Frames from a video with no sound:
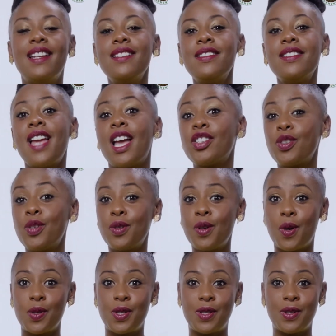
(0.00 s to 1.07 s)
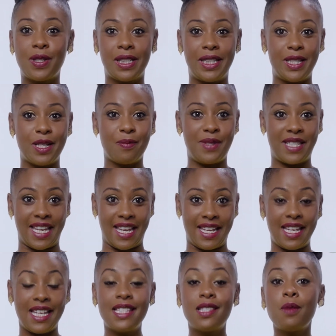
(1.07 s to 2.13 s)
International Coastal Cleanup
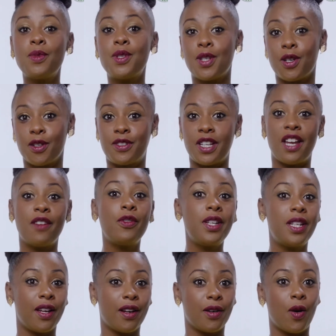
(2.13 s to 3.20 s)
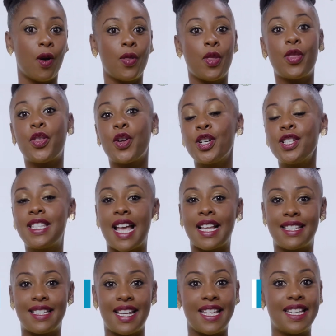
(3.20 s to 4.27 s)
Day is observed every year on the third
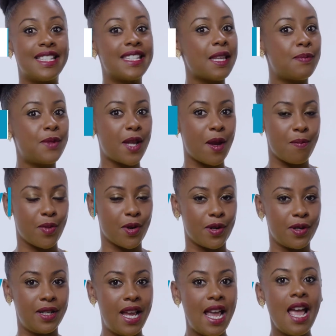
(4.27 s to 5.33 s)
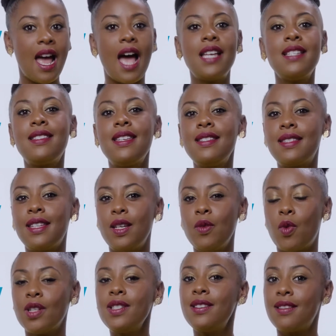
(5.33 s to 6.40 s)
Saturday in September.
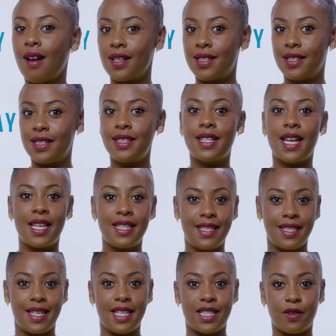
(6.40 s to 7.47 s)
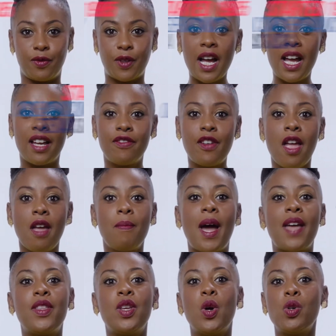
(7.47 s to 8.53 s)
ICC was started in 1985
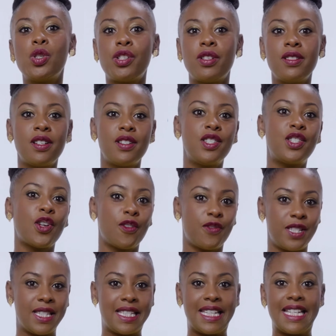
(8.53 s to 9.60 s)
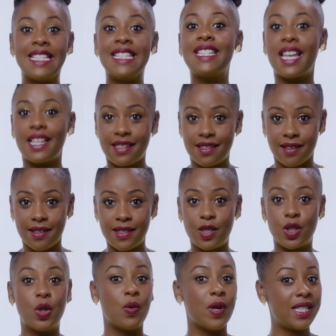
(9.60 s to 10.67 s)
by the Ocean Conservancy in
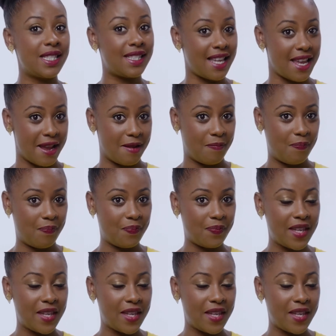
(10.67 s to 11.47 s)
Texas, USA.